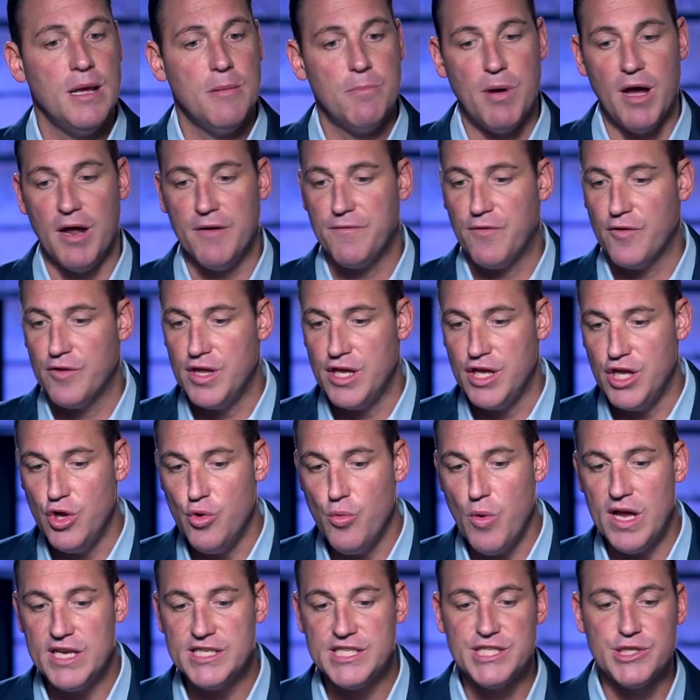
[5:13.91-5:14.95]
But for the
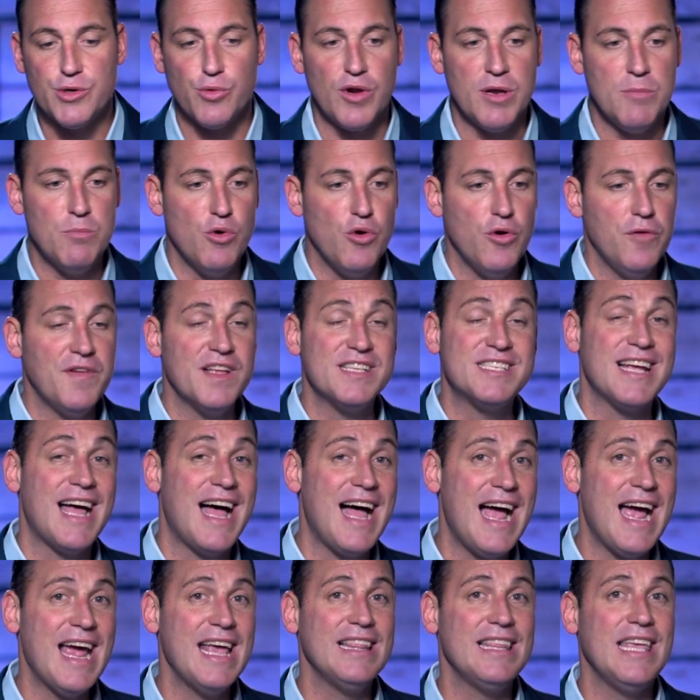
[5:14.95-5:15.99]
U.S. to remove its
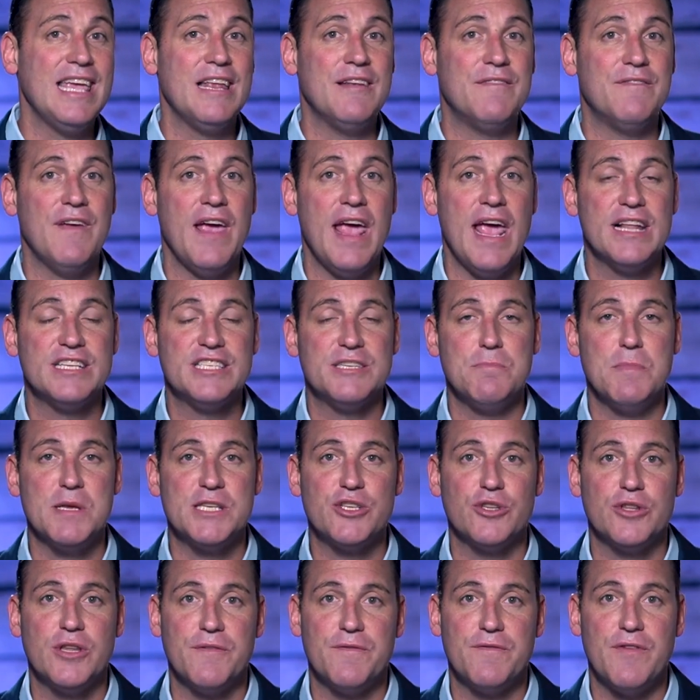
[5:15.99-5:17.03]
highly advanced
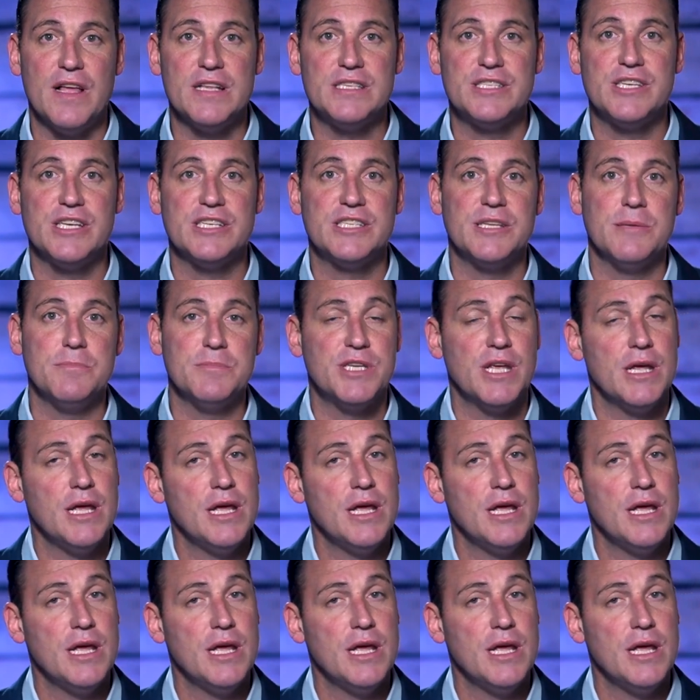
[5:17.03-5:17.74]
missile defense systems,